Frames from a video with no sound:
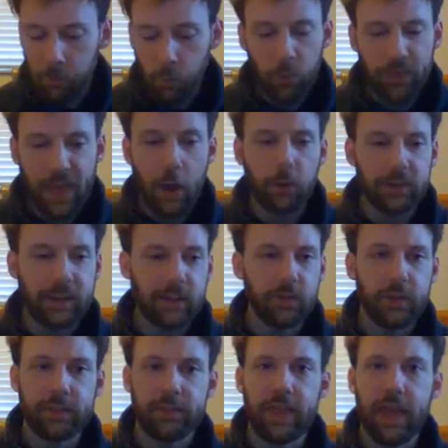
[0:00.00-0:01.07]
without
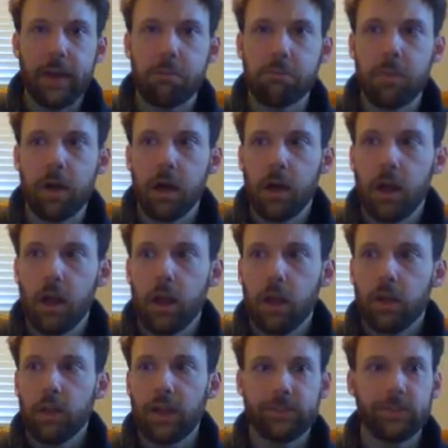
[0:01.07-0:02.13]
giving them
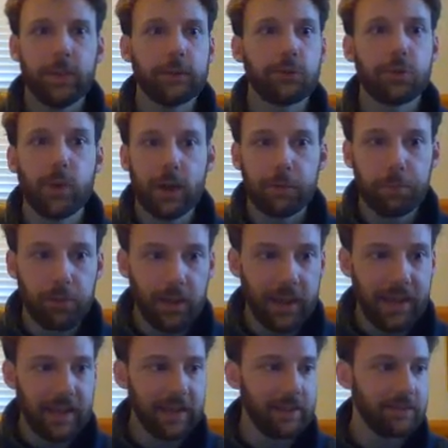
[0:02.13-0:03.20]
like the trick
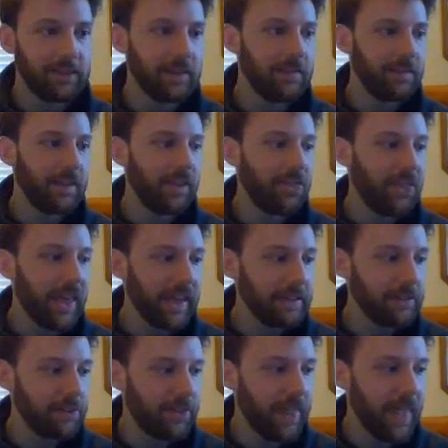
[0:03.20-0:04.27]
plays and the
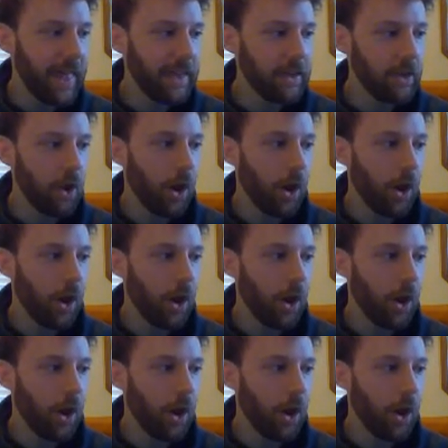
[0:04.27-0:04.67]
things that